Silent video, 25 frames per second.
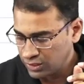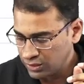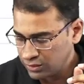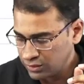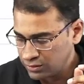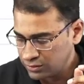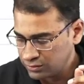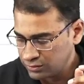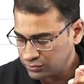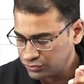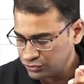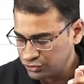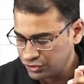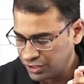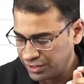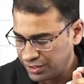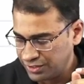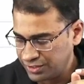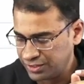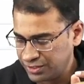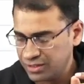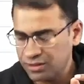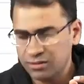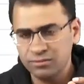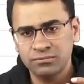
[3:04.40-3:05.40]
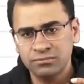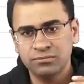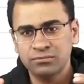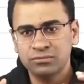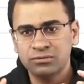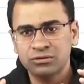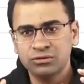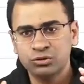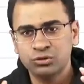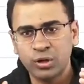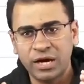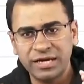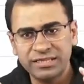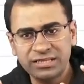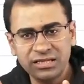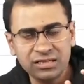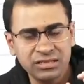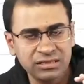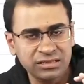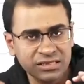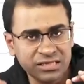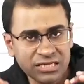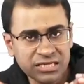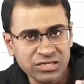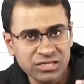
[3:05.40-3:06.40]
are genetical. So I
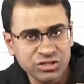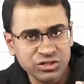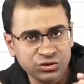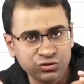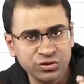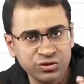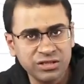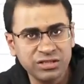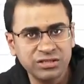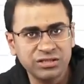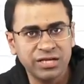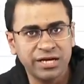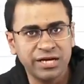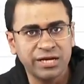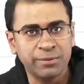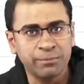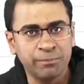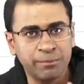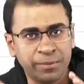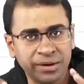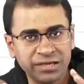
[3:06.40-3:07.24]
think these three things